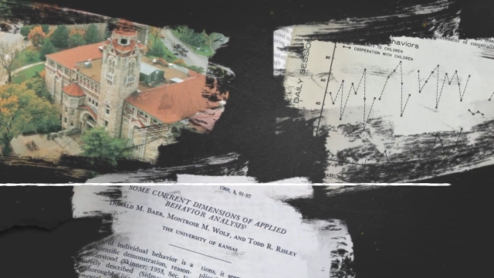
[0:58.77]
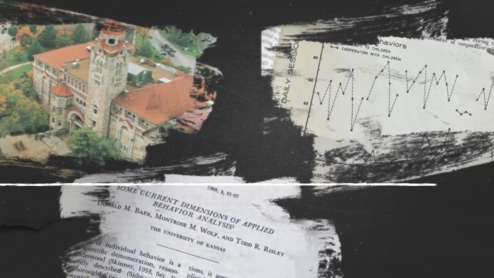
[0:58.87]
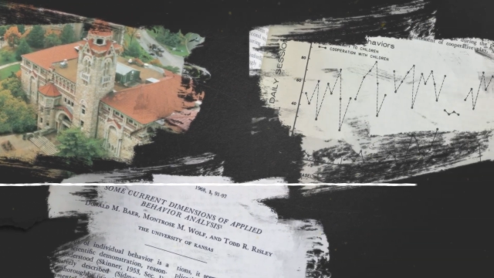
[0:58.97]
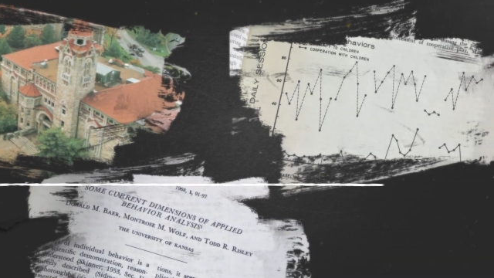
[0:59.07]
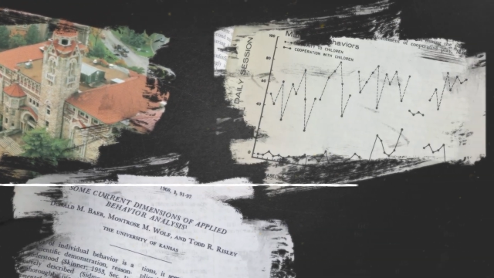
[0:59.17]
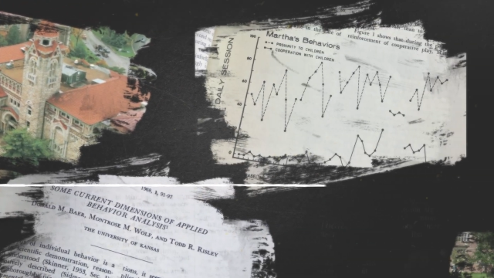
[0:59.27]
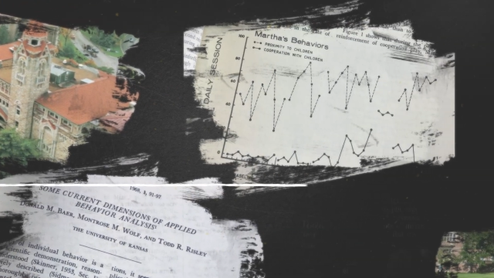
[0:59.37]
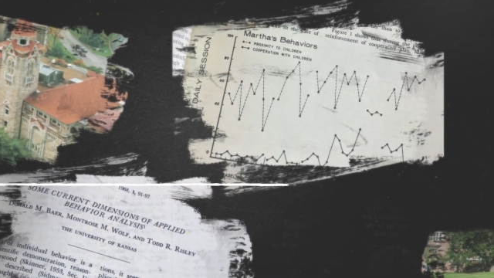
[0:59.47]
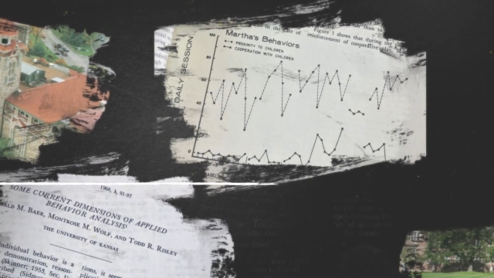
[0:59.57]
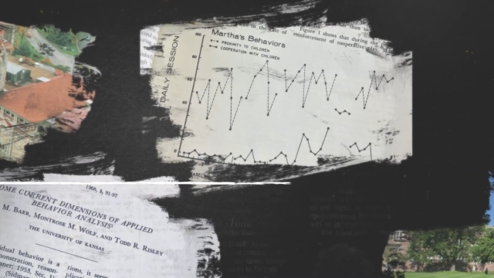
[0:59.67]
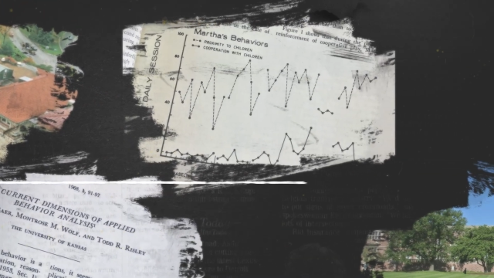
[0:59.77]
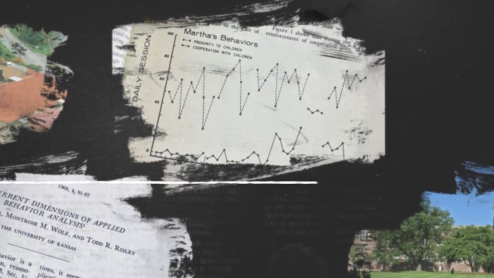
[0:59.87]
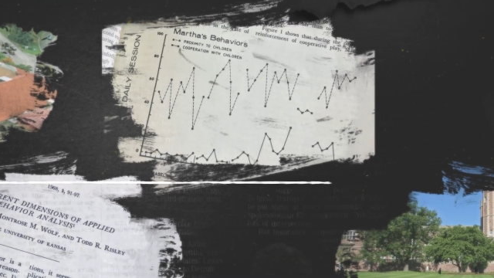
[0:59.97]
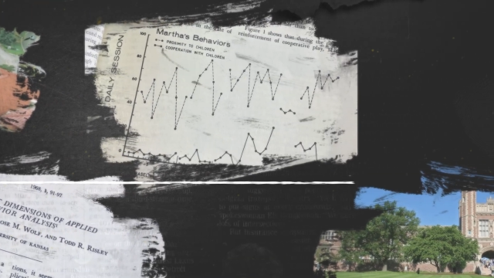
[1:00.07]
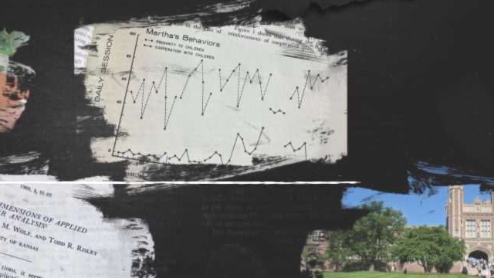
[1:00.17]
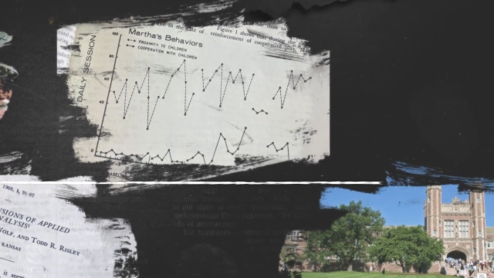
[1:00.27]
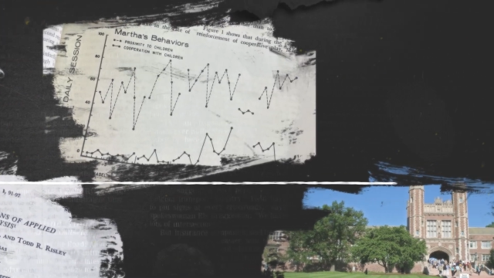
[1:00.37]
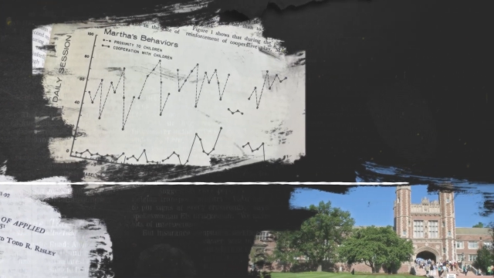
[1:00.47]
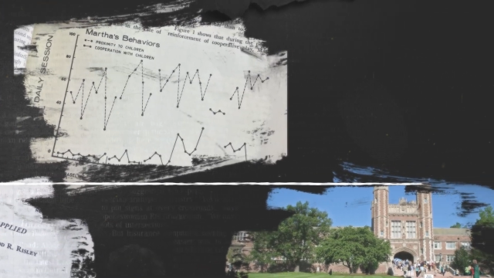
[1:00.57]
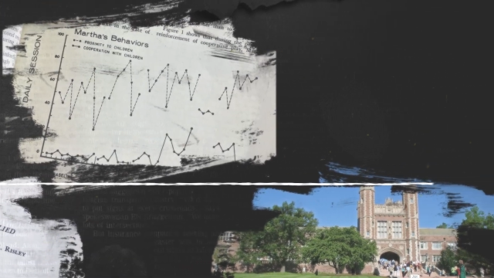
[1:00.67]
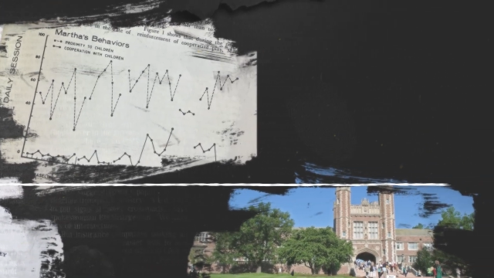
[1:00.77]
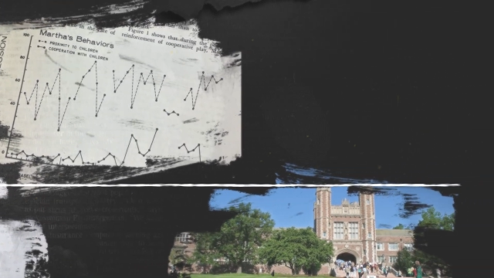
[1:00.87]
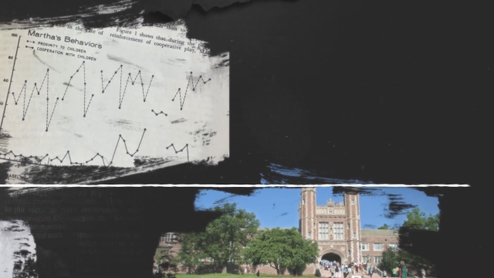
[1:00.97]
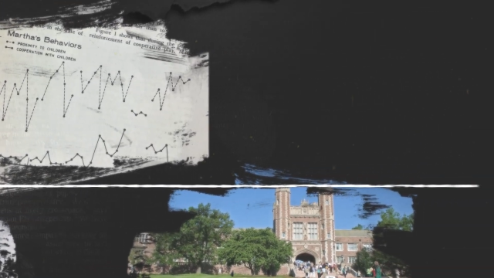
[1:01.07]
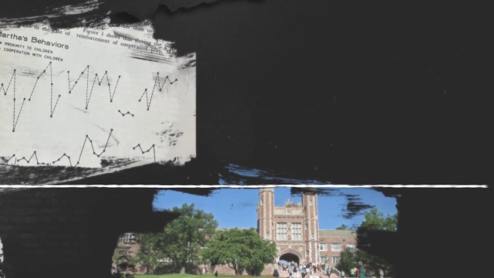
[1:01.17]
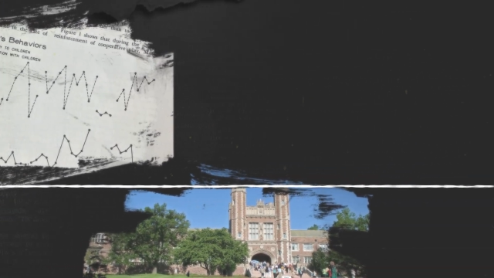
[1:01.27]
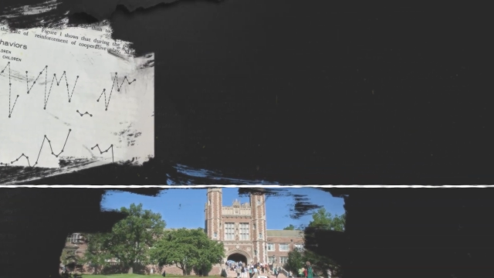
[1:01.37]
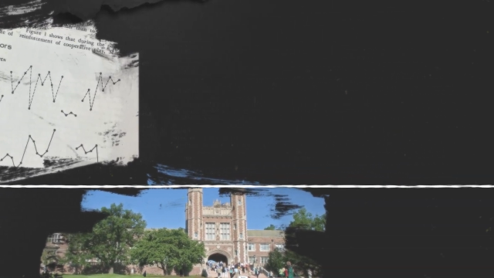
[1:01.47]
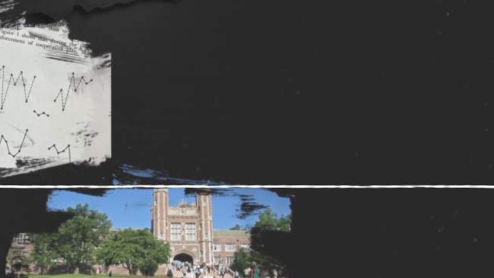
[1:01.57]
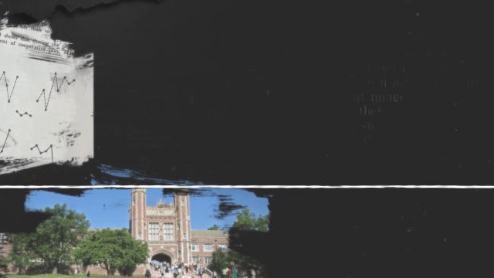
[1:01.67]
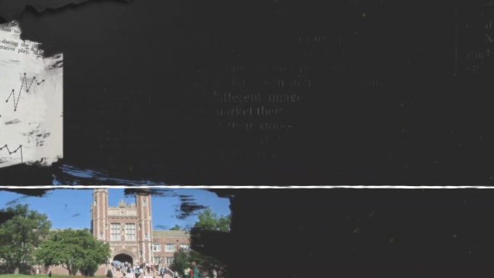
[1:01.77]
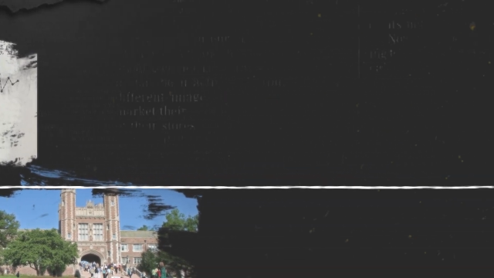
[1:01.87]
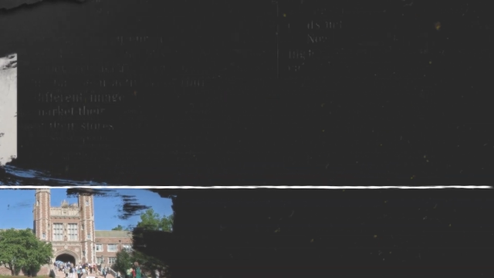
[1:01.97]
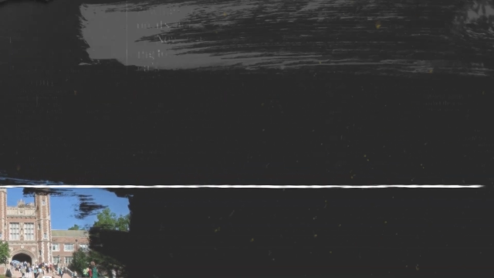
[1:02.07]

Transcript: [unreadable: no face in view]